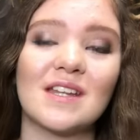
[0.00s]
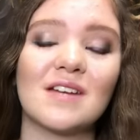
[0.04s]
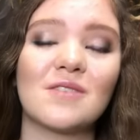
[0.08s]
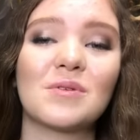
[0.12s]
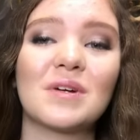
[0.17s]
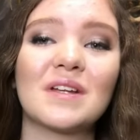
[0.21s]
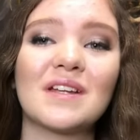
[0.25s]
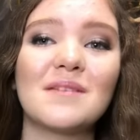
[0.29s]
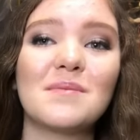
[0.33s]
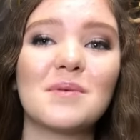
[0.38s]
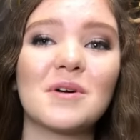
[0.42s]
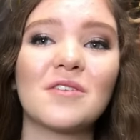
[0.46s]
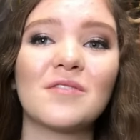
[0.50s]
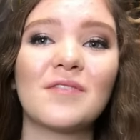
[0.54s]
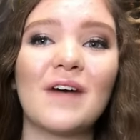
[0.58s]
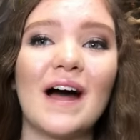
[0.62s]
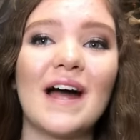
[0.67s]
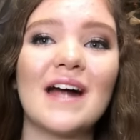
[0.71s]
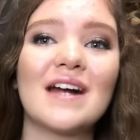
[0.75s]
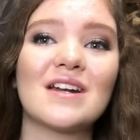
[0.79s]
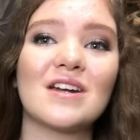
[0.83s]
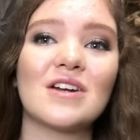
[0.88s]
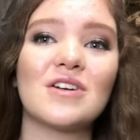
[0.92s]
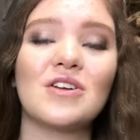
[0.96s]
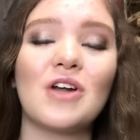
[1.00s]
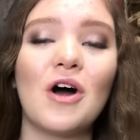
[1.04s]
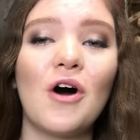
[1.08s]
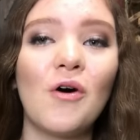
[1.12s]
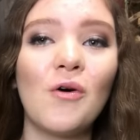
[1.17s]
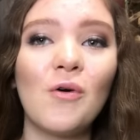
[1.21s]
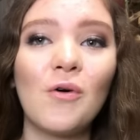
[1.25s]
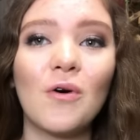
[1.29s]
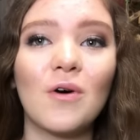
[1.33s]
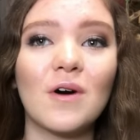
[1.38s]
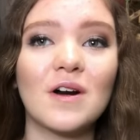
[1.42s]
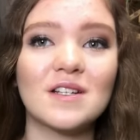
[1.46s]
They really provide
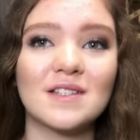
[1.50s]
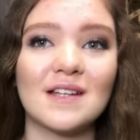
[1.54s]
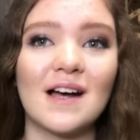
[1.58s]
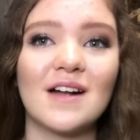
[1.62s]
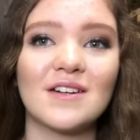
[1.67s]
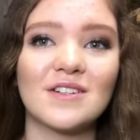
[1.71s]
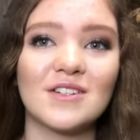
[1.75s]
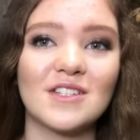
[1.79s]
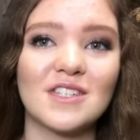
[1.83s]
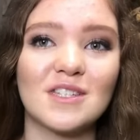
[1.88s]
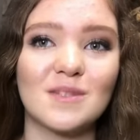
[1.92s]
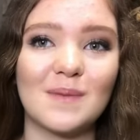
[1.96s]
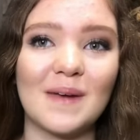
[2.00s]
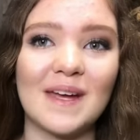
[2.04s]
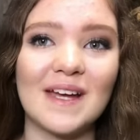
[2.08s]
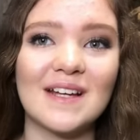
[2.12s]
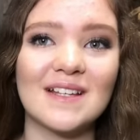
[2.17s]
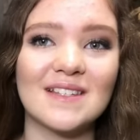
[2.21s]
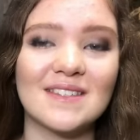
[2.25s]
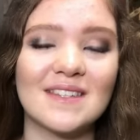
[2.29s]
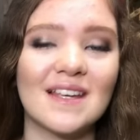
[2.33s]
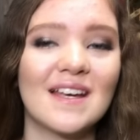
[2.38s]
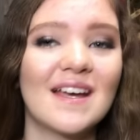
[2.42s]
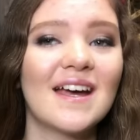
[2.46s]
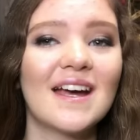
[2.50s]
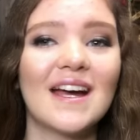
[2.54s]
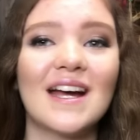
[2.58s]
no horizontal space